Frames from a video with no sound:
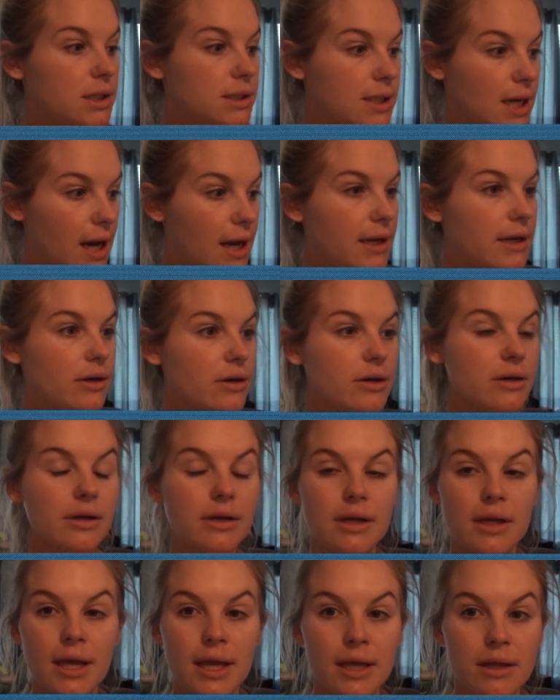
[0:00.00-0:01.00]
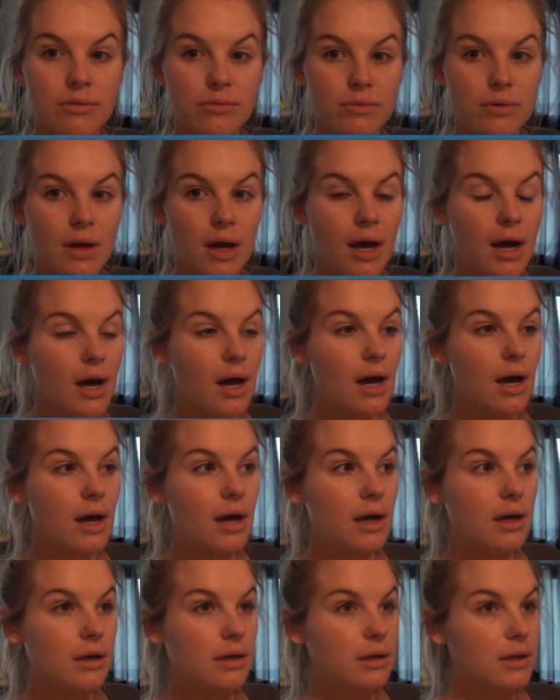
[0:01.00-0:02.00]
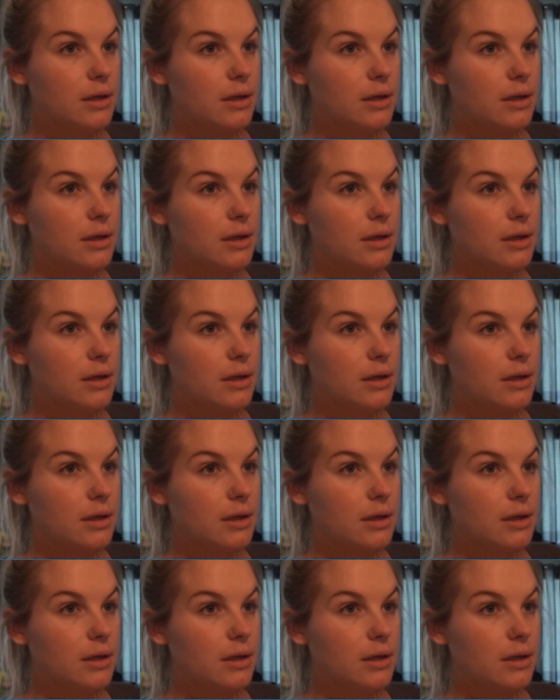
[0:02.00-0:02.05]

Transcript: tired. And uh,